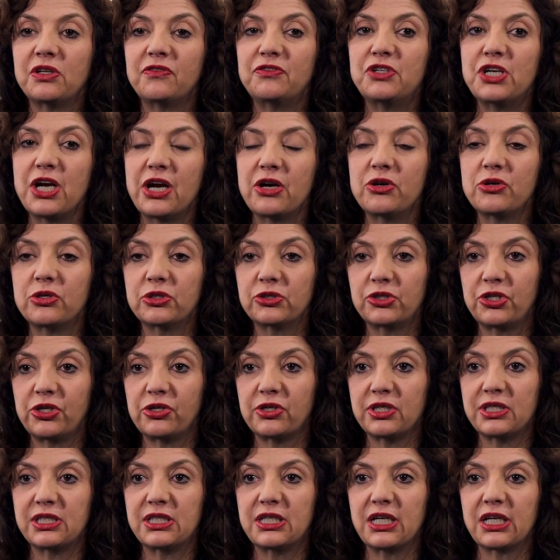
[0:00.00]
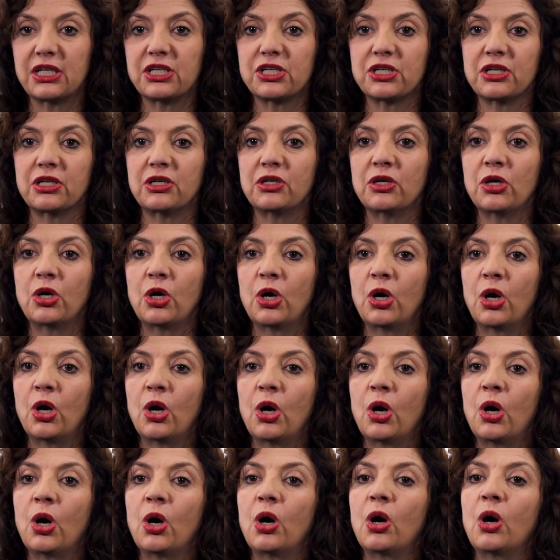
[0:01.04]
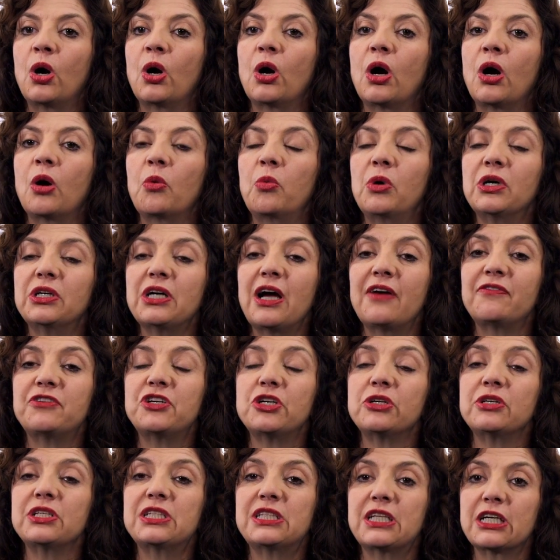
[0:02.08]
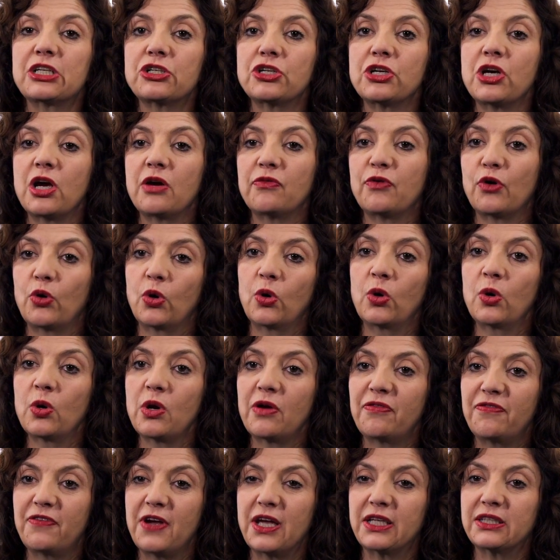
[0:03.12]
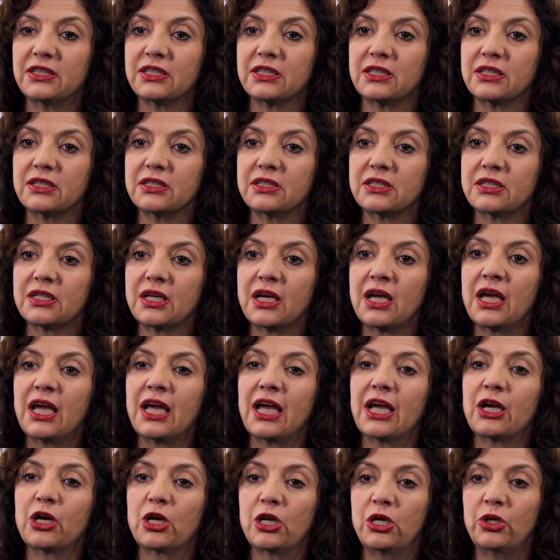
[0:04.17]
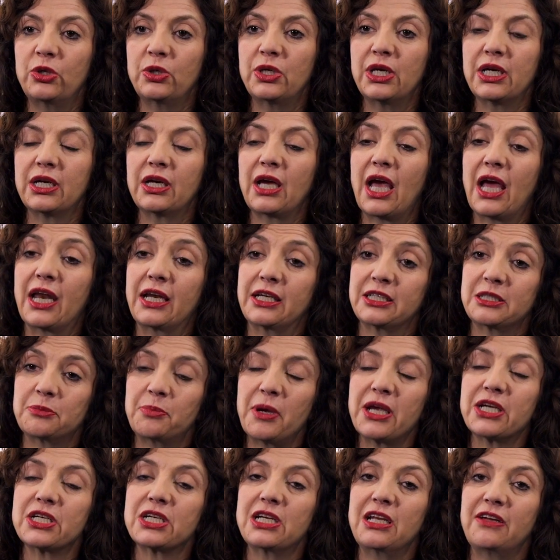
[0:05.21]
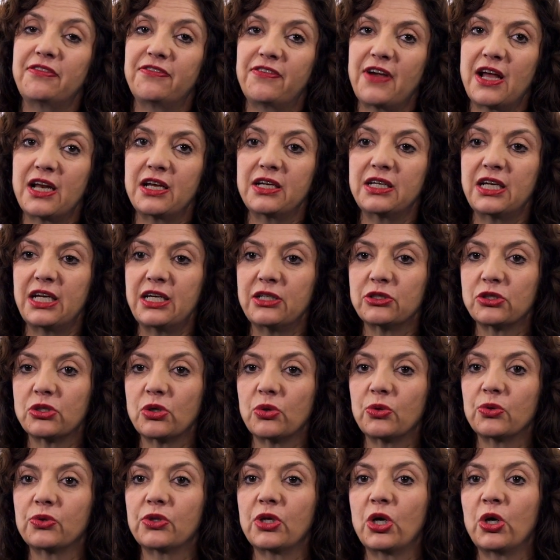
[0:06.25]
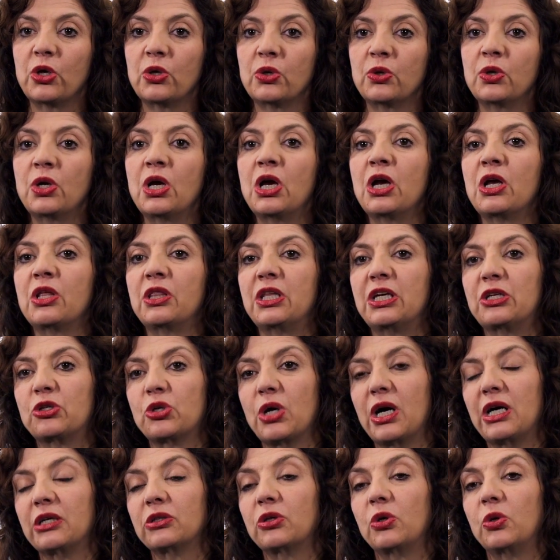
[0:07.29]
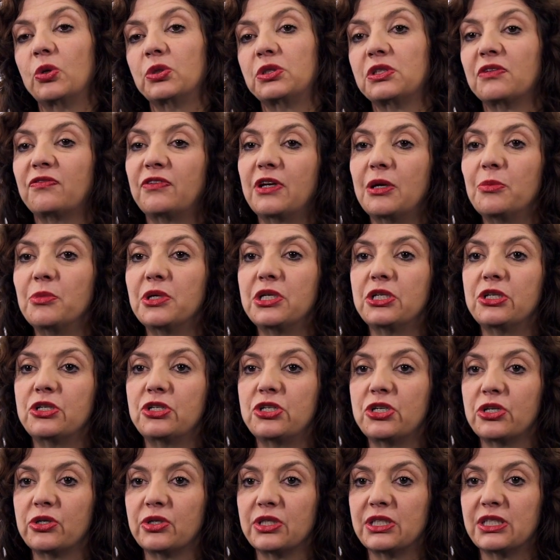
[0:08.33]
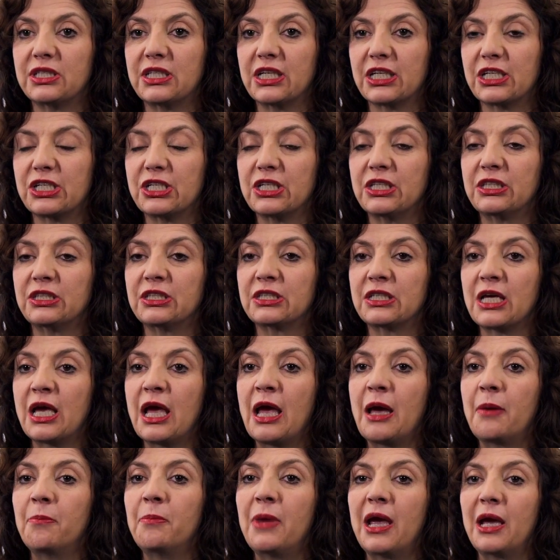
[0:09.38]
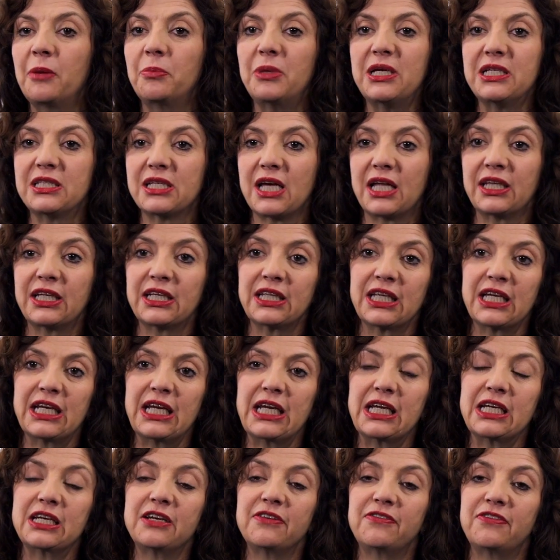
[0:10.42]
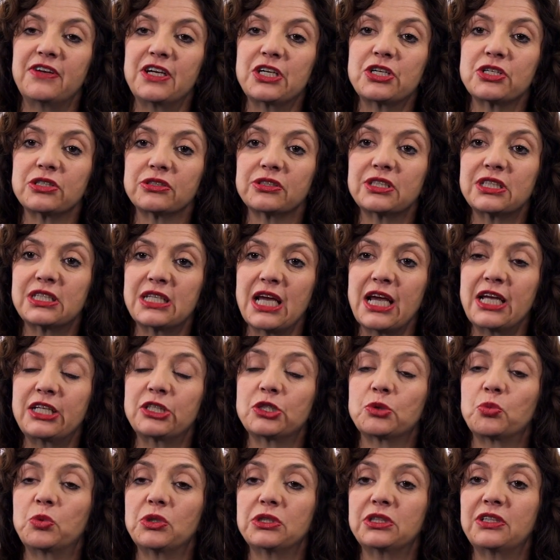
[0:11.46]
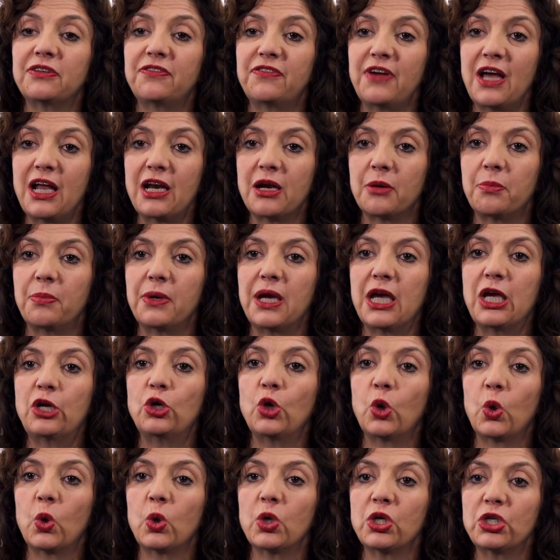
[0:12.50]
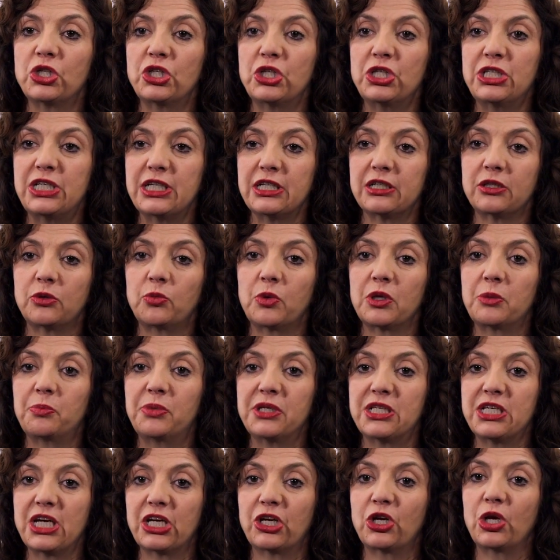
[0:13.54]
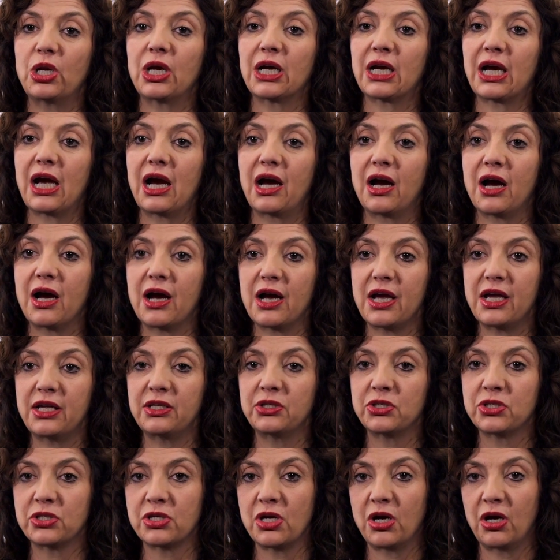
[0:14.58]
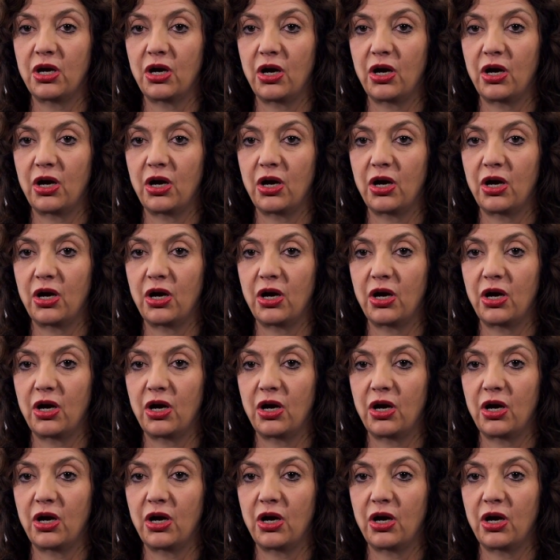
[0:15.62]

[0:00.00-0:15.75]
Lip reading: of general jurisdiction will have jurisdiction over all offenses, including and especially felonies, although the trial courts of limited jurisdictions may be something that individual states will develop in order to deal with particular kinds